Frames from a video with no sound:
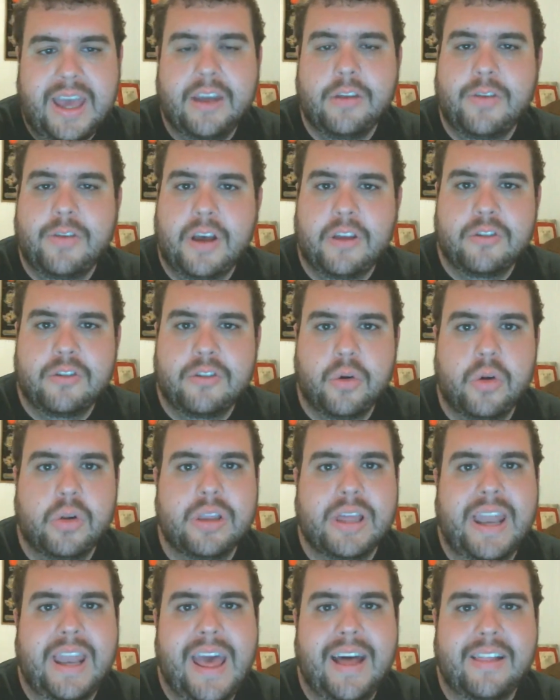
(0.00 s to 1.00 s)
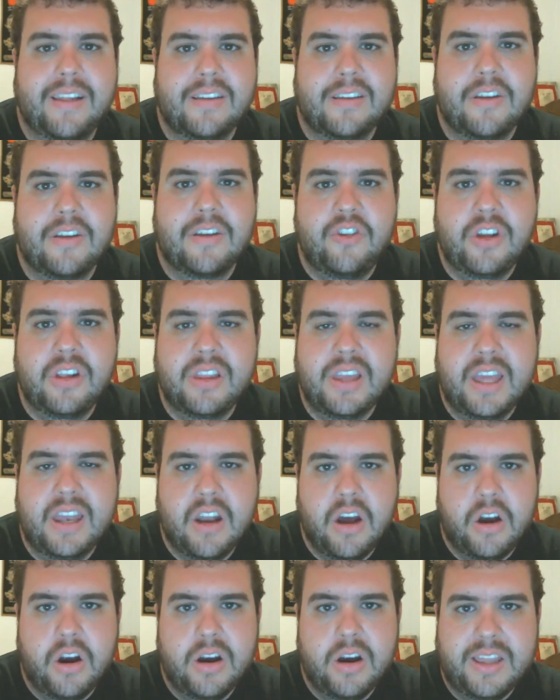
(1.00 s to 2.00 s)
head of household, and Alex and
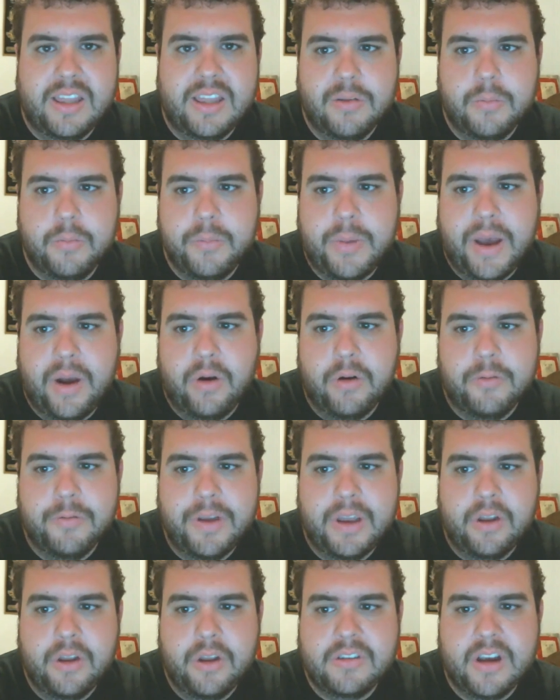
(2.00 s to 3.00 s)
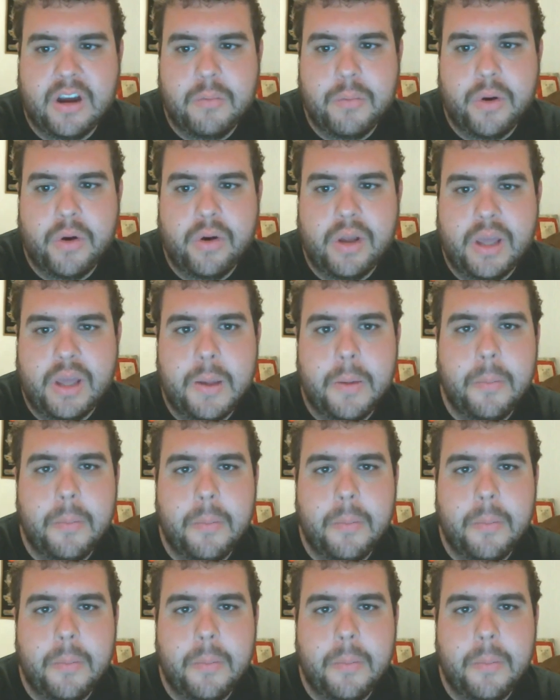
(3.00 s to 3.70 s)
Jillian already in the power of veto ceremony.